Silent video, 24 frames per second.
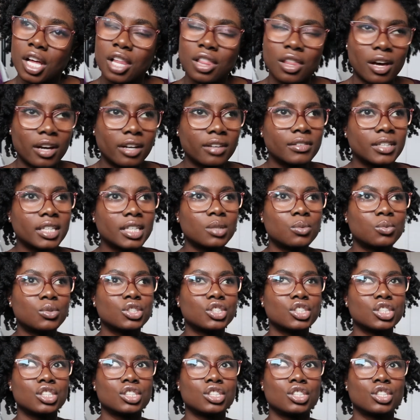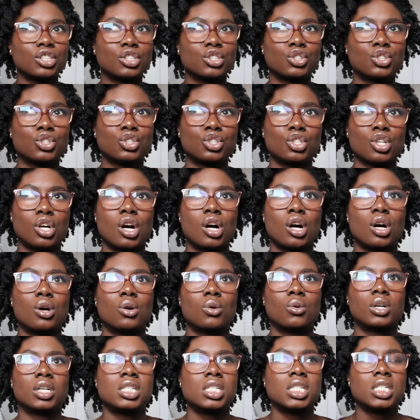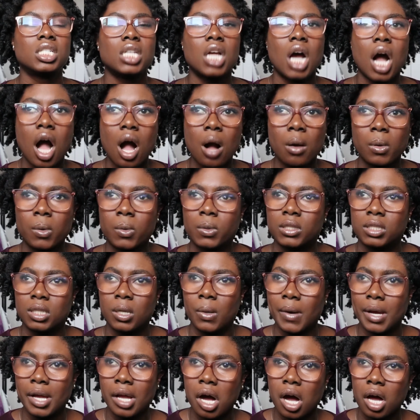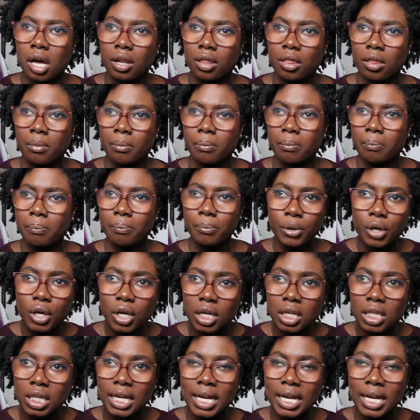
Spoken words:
A lot of it was just so not what was going on in the book.